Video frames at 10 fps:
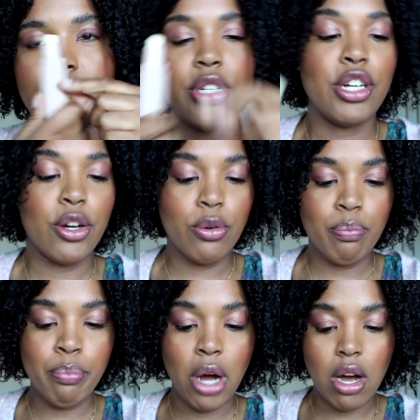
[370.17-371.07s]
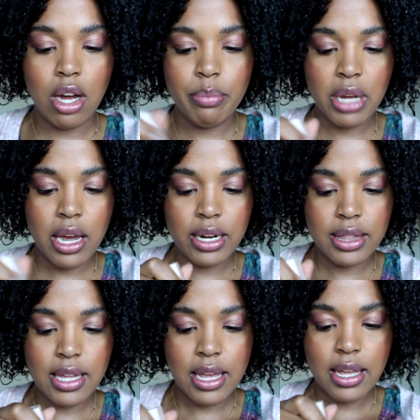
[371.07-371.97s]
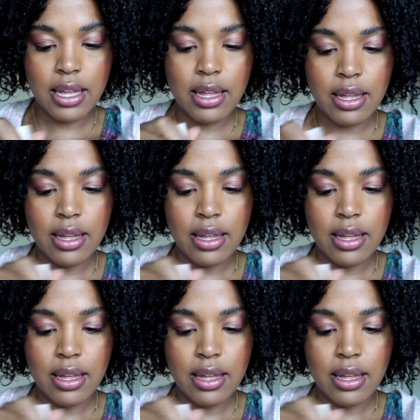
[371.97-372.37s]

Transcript: balm kind of thing.